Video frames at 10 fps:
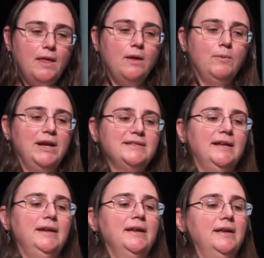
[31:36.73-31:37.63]
When I
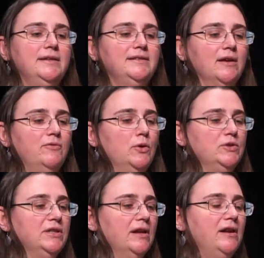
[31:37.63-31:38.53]
say
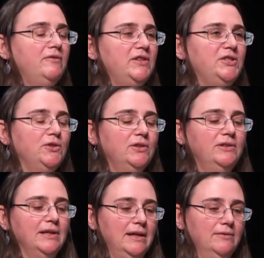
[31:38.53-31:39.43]
self-hosted unofficial,
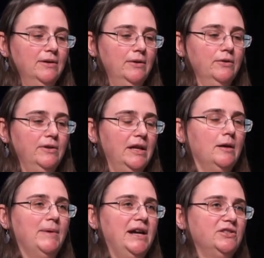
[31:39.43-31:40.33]
like under
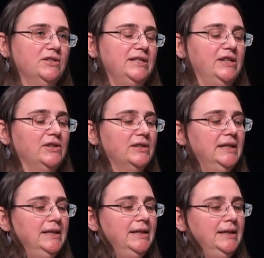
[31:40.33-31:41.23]
GitHub Actions here,
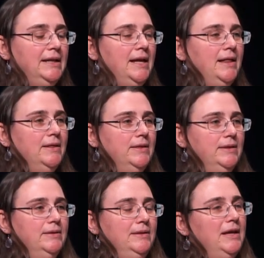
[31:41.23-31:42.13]

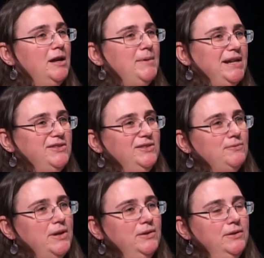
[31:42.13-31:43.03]
GitHub Actions
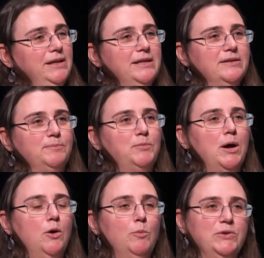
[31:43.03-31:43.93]
runner is
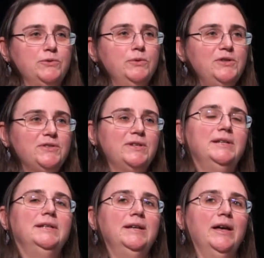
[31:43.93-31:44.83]
open source,
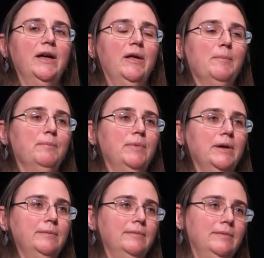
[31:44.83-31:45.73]

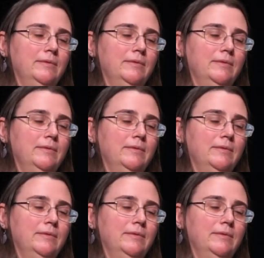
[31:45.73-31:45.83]
but